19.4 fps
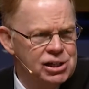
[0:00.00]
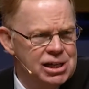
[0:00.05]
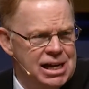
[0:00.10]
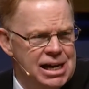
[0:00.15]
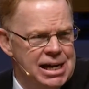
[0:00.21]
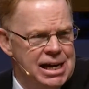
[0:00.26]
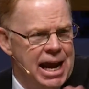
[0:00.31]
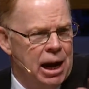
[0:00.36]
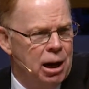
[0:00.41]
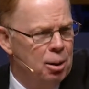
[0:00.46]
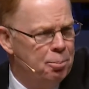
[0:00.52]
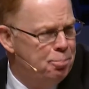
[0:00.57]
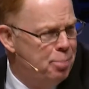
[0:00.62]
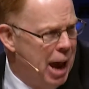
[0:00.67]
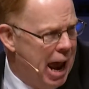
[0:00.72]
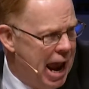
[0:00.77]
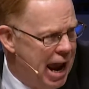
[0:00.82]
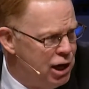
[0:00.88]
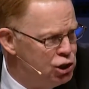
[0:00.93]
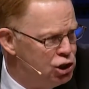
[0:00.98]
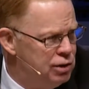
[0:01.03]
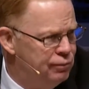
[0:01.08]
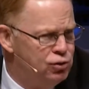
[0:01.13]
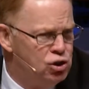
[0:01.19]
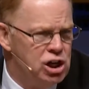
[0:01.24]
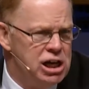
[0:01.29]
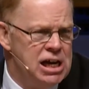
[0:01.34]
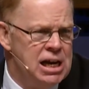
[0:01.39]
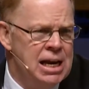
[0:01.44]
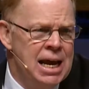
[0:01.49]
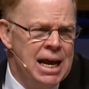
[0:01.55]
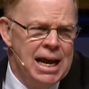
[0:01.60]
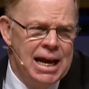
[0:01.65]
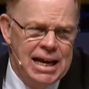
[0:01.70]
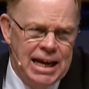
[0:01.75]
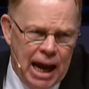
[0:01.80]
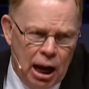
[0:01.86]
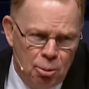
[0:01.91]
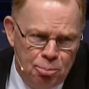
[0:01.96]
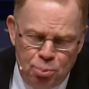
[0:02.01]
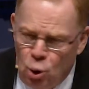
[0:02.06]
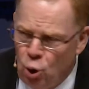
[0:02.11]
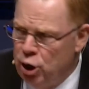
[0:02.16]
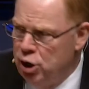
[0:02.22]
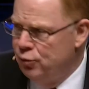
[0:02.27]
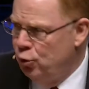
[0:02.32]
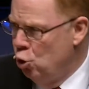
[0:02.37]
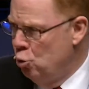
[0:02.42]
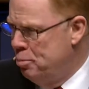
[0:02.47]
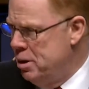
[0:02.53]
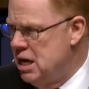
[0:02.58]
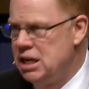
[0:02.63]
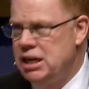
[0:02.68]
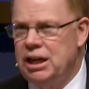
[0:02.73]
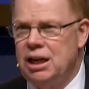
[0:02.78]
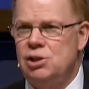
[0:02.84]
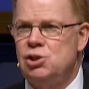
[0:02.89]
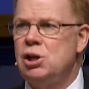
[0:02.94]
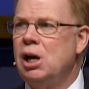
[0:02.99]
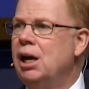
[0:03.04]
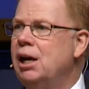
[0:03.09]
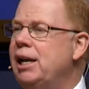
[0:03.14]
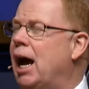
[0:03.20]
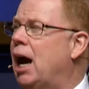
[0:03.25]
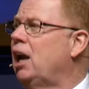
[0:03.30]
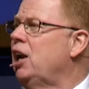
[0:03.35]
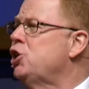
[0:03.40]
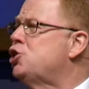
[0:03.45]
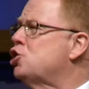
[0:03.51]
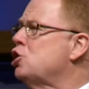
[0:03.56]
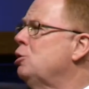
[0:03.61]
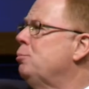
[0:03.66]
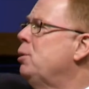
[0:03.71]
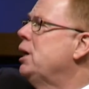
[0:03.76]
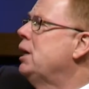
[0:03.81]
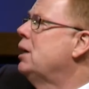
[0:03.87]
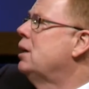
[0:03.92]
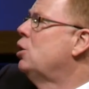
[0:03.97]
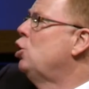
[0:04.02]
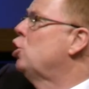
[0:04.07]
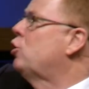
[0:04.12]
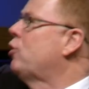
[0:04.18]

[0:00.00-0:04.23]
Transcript: He, he had a past of sin, he had a point of obedience. Now, listen to me. Look